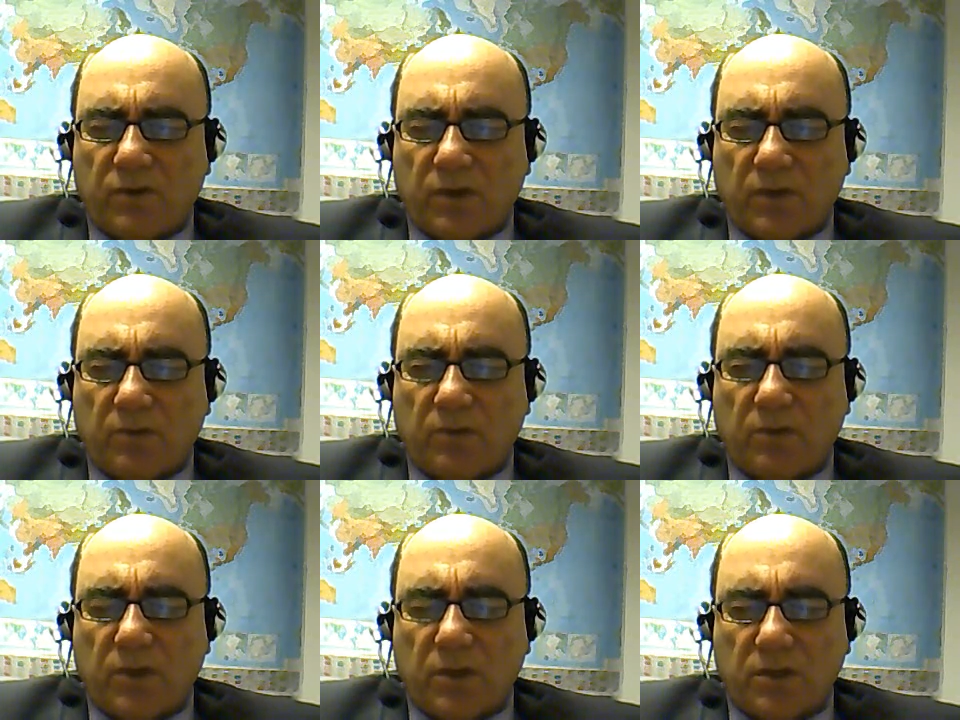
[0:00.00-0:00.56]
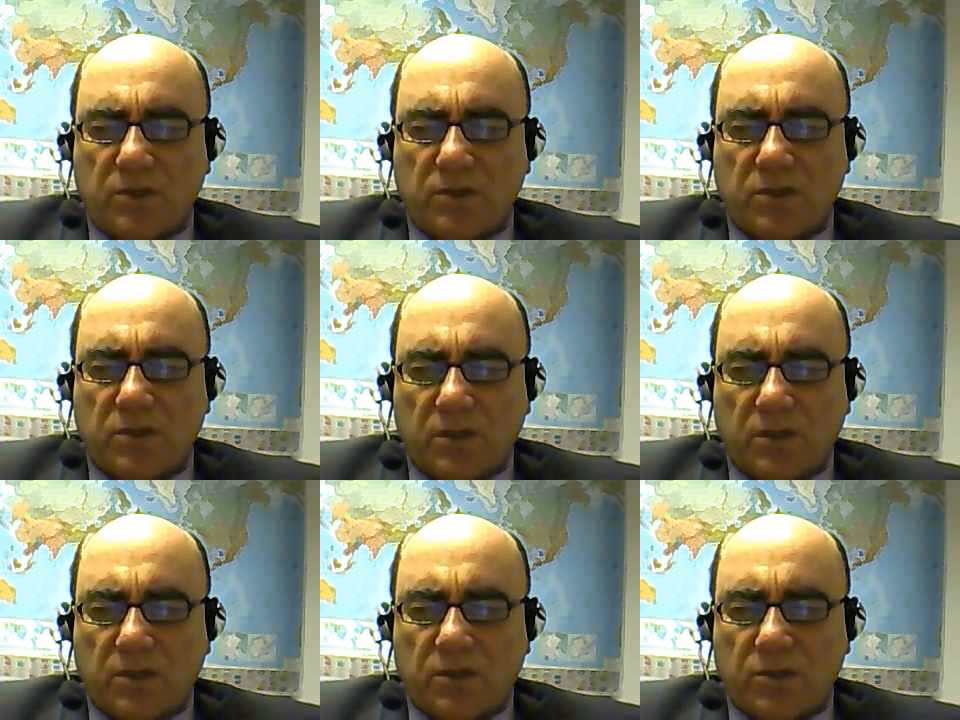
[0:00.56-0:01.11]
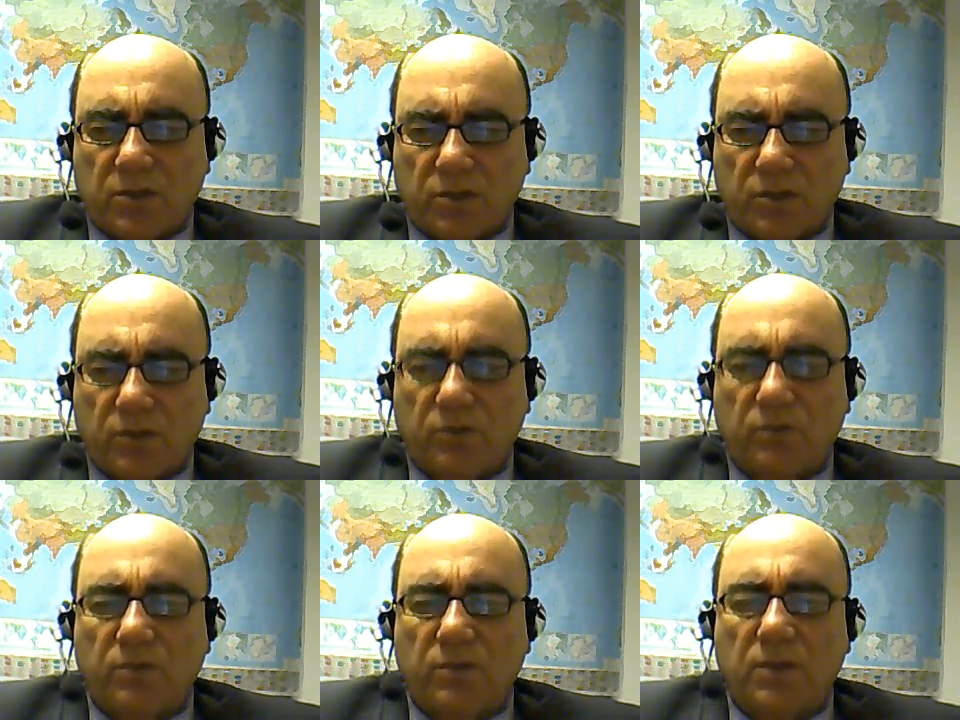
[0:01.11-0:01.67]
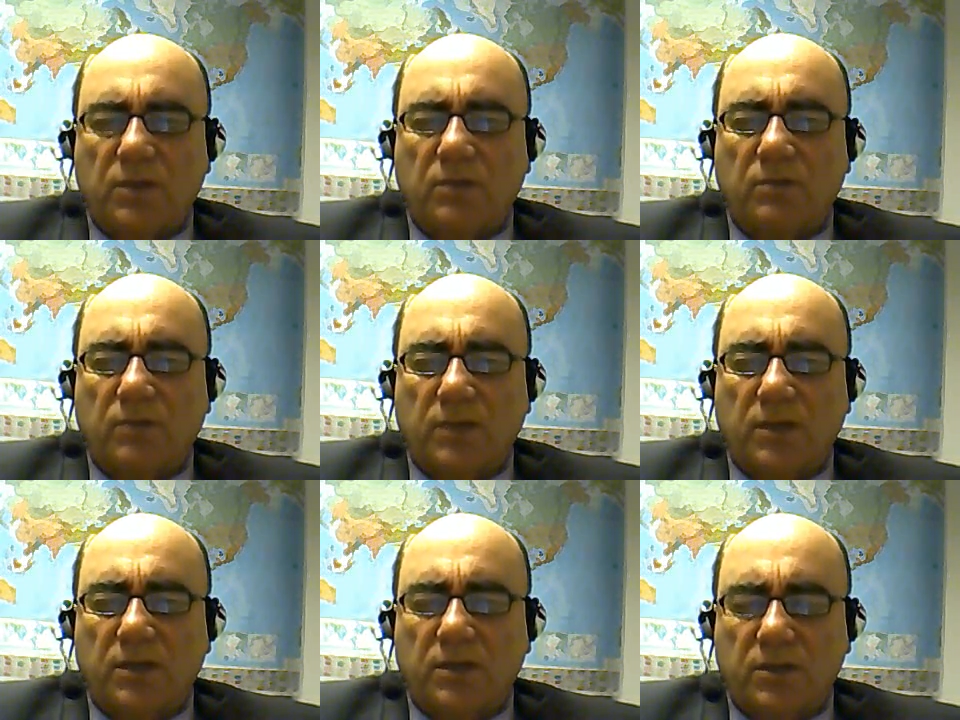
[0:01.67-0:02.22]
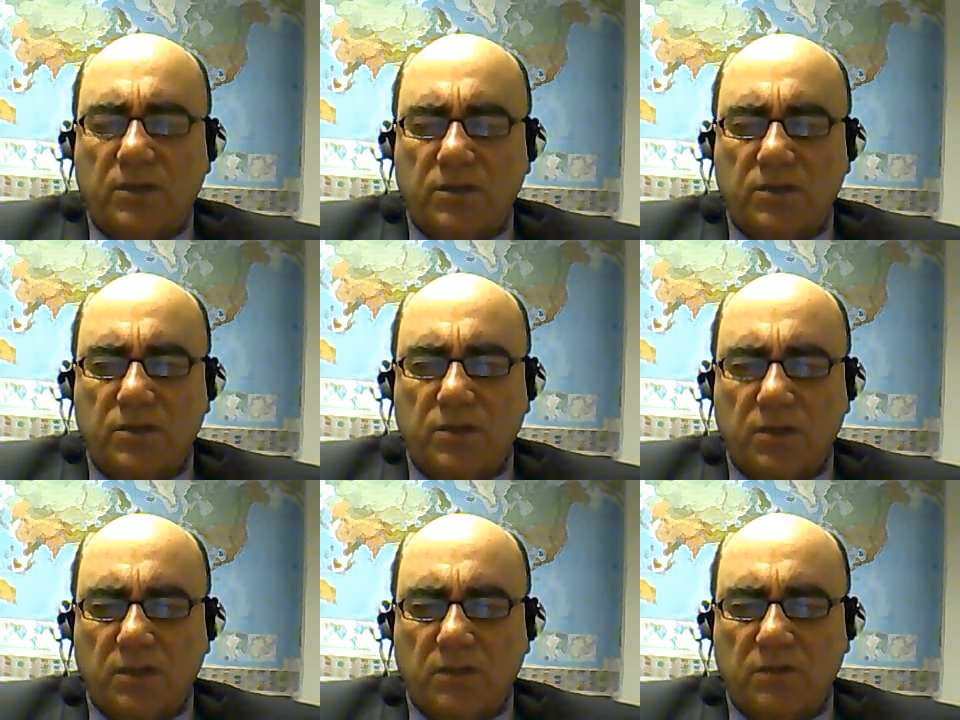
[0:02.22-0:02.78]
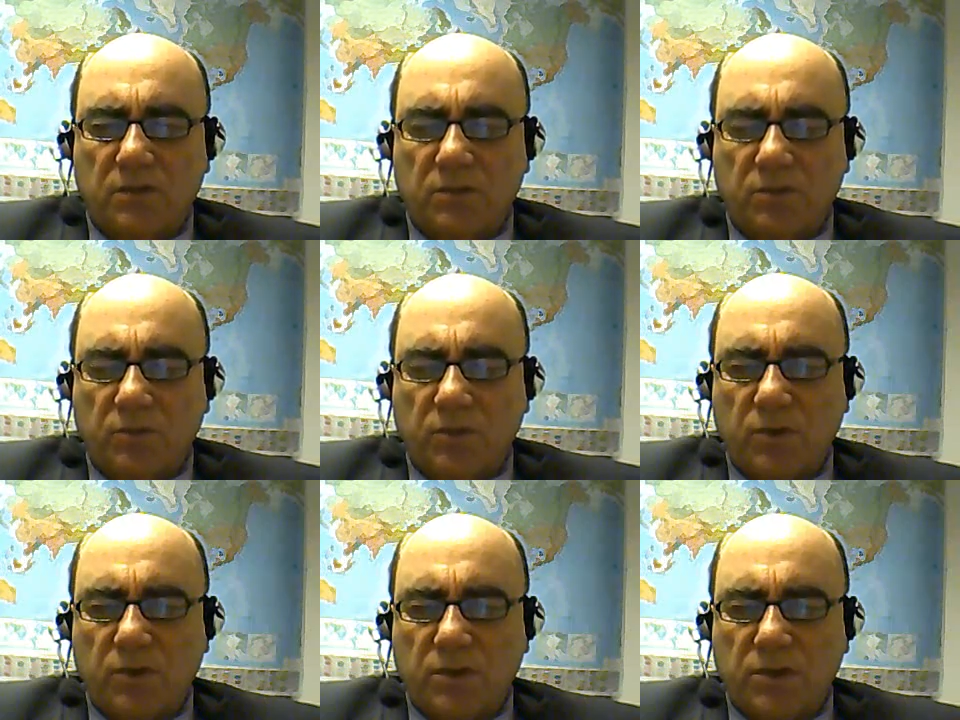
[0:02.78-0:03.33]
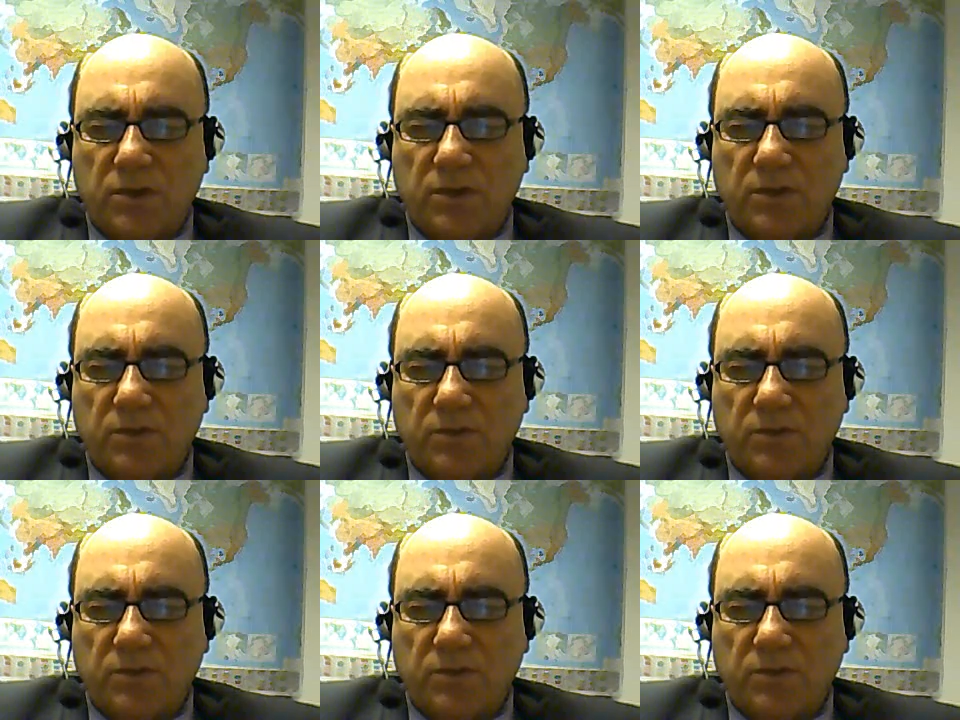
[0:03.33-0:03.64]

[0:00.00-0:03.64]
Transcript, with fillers: and because God showed me by a discerning of spirits that